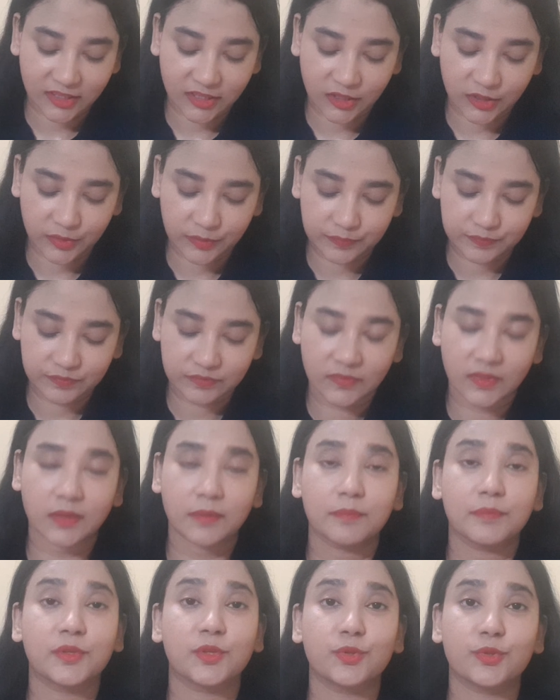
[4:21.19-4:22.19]
Uh,
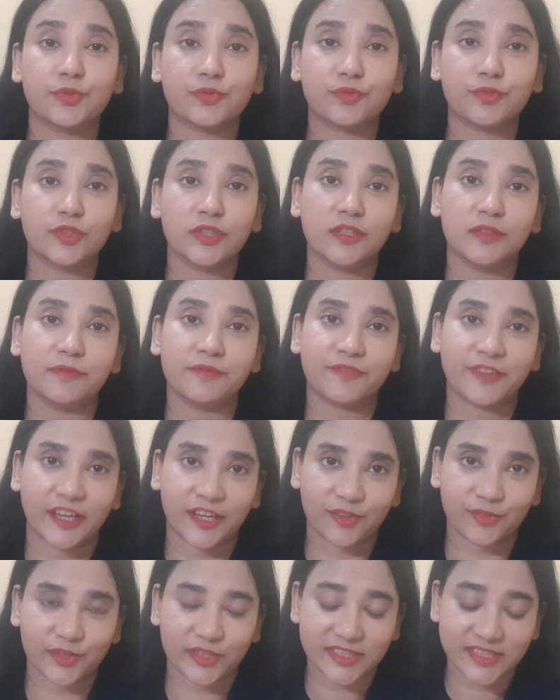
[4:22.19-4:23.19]
beautiful
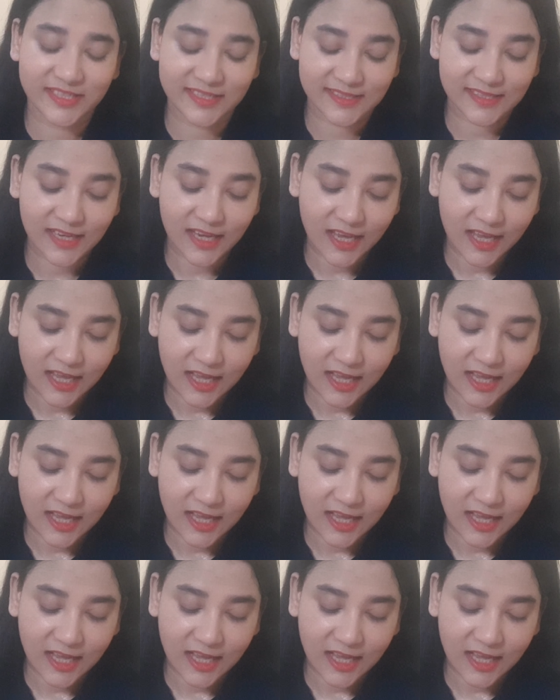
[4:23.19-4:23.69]
fragrance